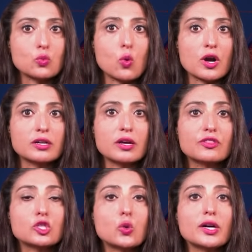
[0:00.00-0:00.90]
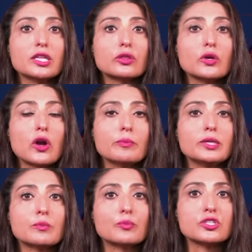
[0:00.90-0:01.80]
warn the 23 Armenian
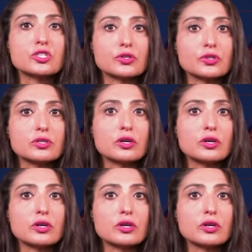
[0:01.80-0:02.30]
prisoners are